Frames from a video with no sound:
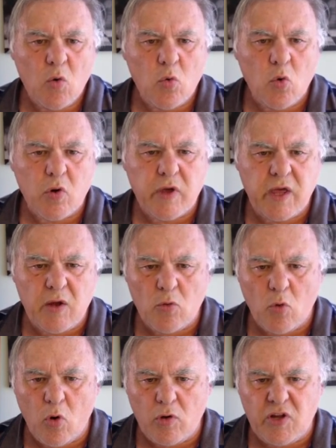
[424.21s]
rook here,
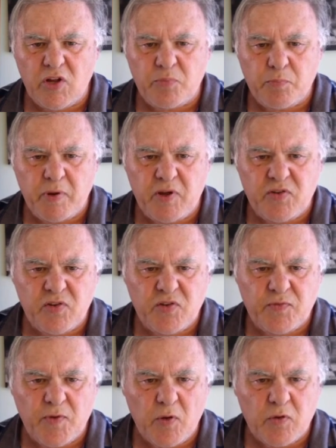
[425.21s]
all these pieces
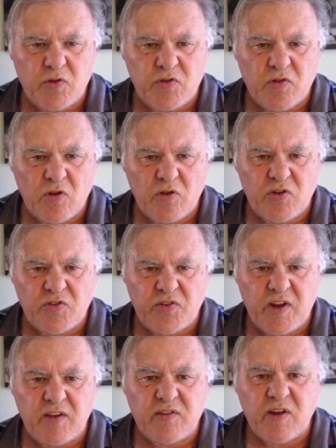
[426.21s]
focused on the
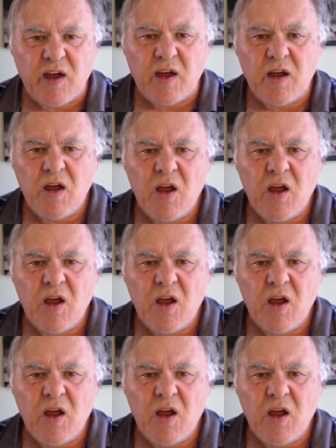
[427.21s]
centre,